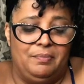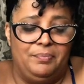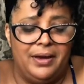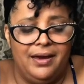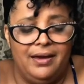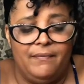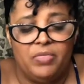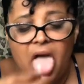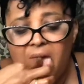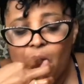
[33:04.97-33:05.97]
But
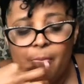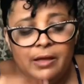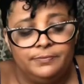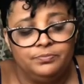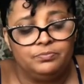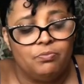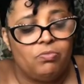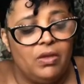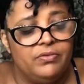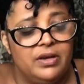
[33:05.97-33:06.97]

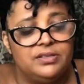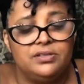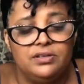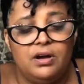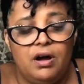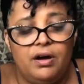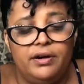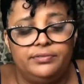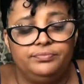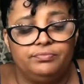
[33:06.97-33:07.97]
there's still
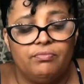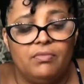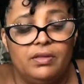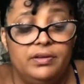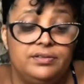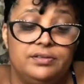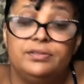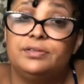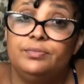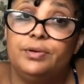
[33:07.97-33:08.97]

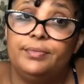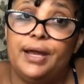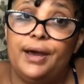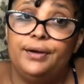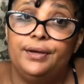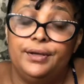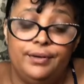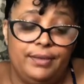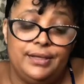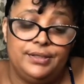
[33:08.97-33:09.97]
some women out here
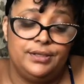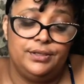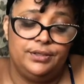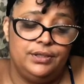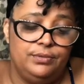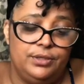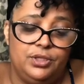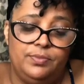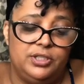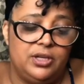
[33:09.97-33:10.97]
that might still deal
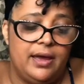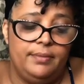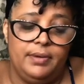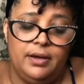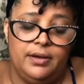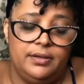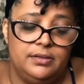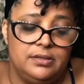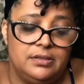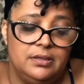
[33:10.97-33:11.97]
with you, but you gotta be
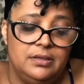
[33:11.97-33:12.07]
honest.